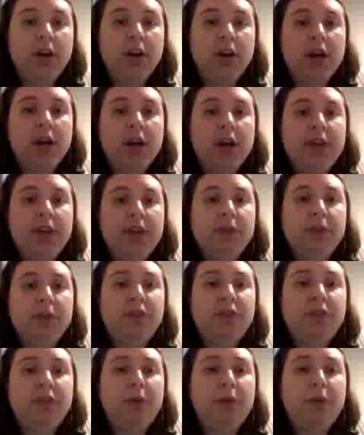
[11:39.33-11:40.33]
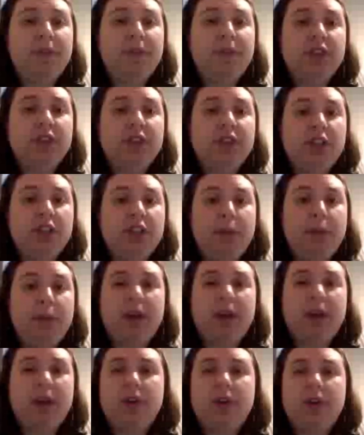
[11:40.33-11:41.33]
There are several references to the
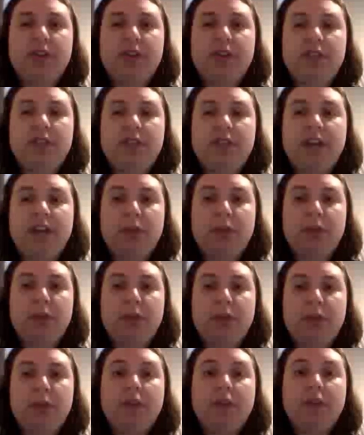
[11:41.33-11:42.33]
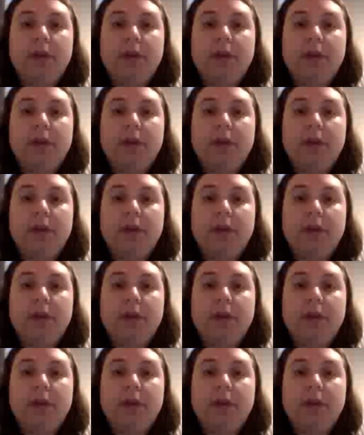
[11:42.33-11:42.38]
paradoxes of time travel.